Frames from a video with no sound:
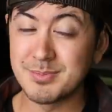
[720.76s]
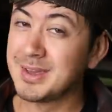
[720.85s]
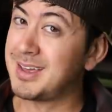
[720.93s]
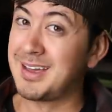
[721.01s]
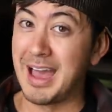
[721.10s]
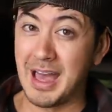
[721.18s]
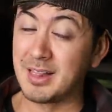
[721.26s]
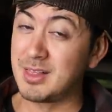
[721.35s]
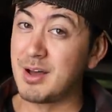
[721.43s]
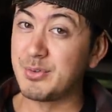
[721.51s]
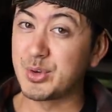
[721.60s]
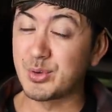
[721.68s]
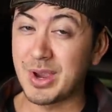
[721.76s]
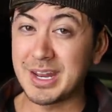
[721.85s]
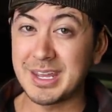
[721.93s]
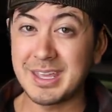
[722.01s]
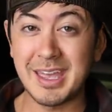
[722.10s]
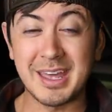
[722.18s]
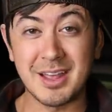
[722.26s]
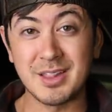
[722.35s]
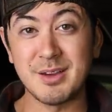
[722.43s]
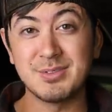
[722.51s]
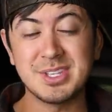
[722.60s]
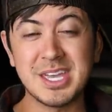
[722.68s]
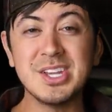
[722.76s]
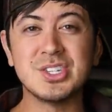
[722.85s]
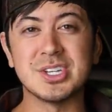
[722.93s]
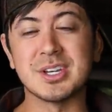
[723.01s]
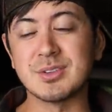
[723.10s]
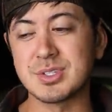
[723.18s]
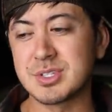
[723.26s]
them. I love training and I love teaching.